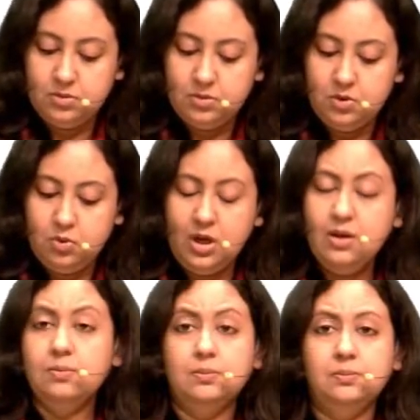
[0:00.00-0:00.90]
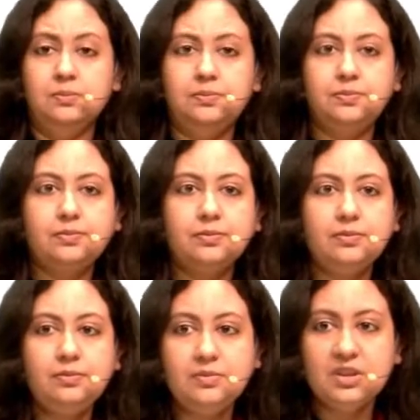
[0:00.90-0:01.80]
Okay.
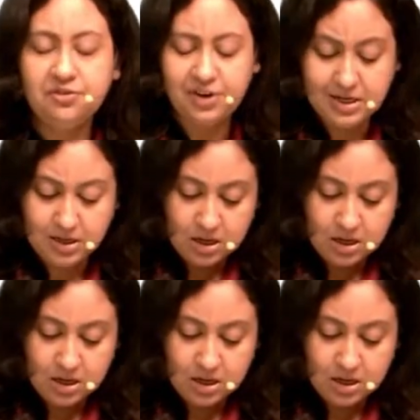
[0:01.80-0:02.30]
Fine.